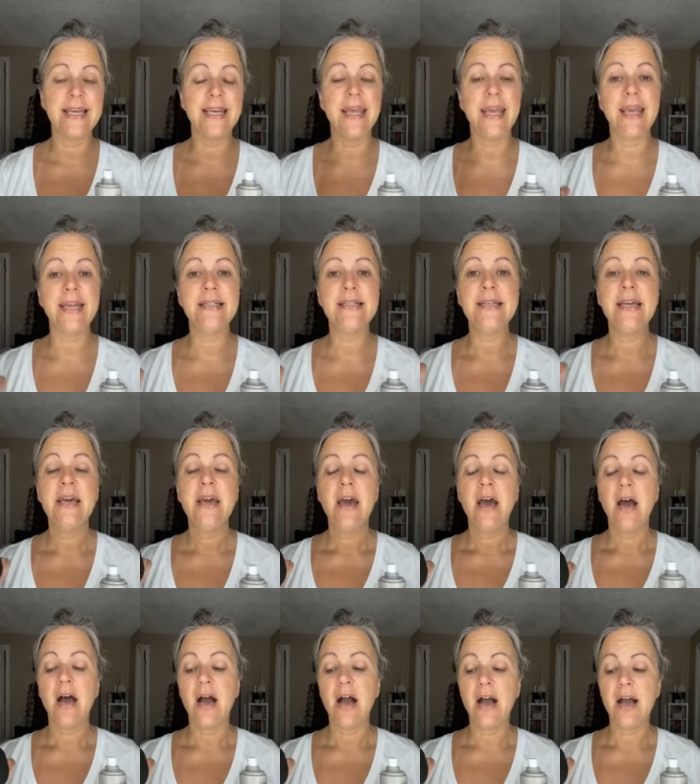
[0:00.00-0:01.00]
in it.
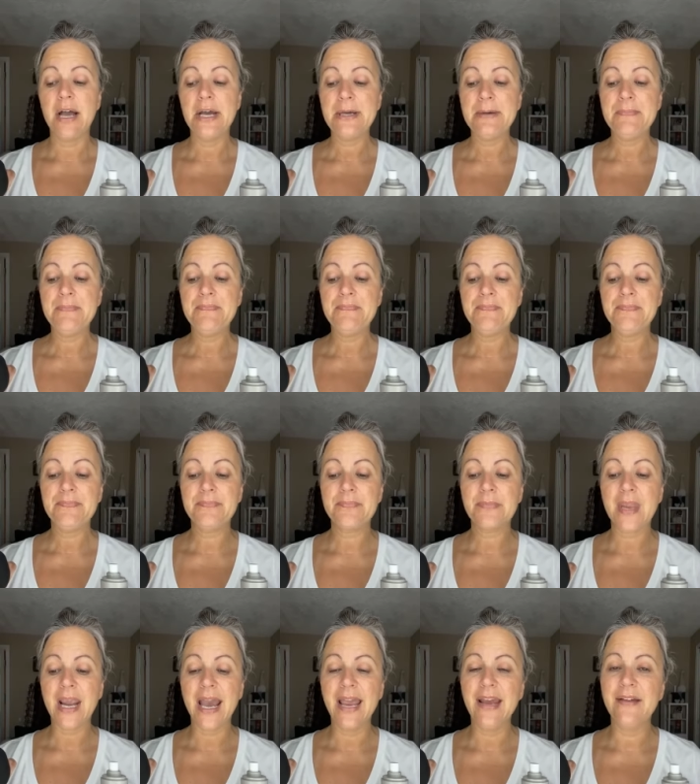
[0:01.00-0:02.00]

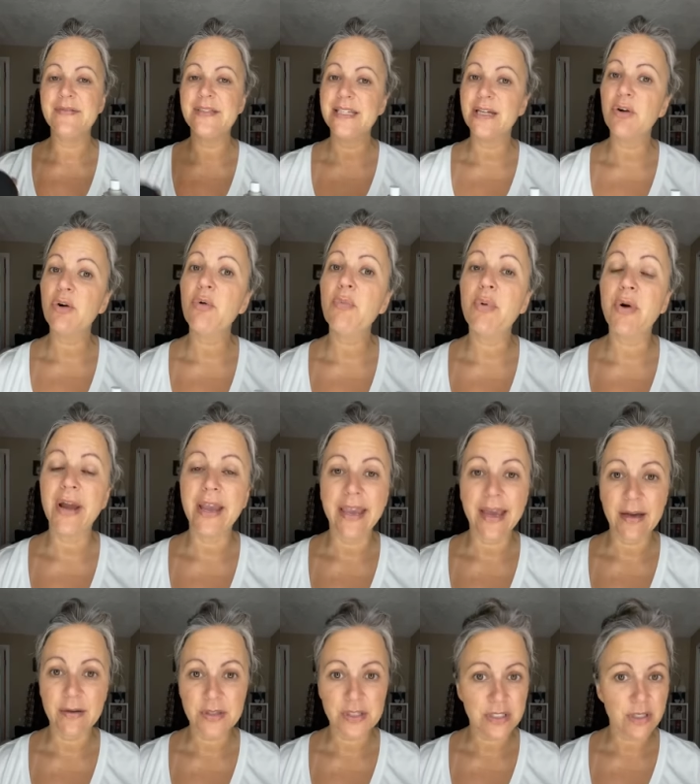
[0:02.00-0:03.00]
I have 0
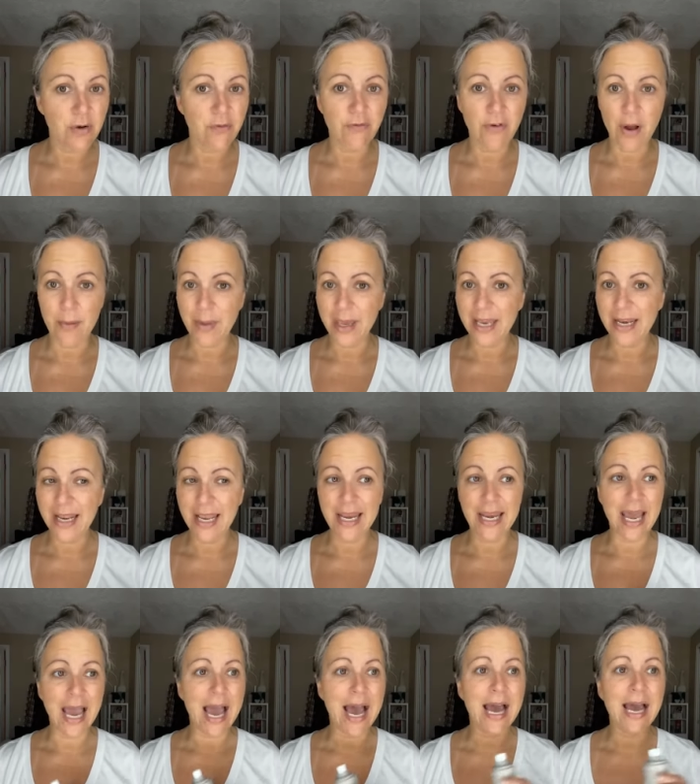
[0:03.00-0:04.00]
breakouts from it,
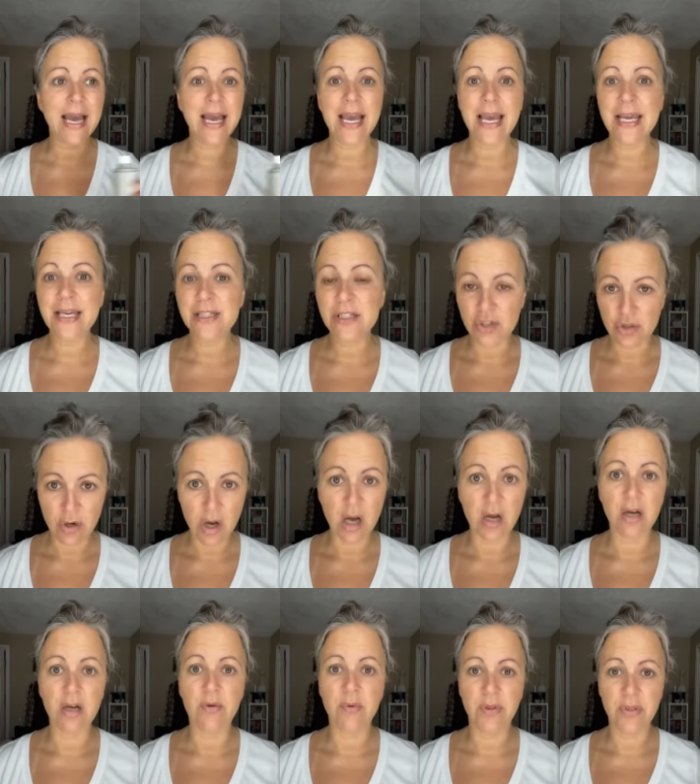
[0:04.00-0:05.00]
and I
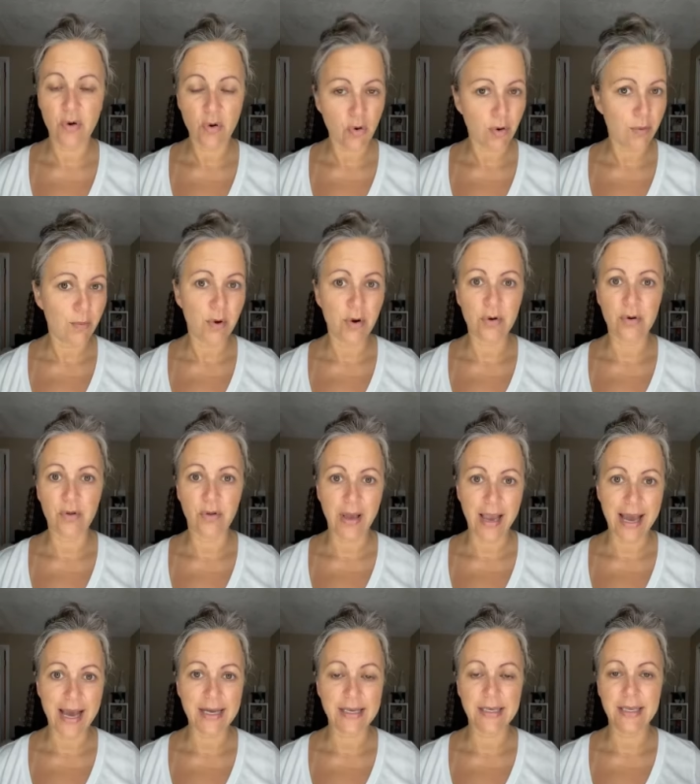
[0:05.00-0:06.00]
struggle with hormonal
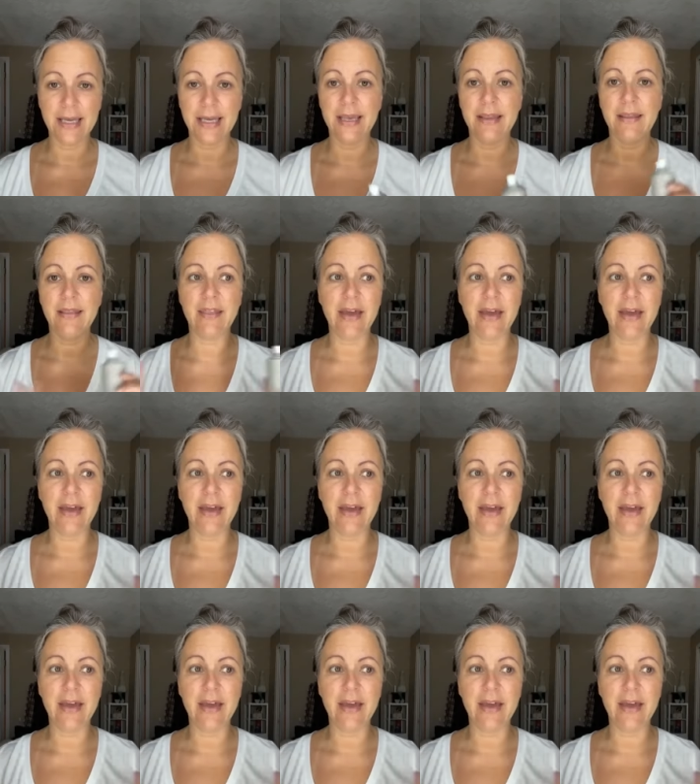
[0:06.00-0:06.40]
acne.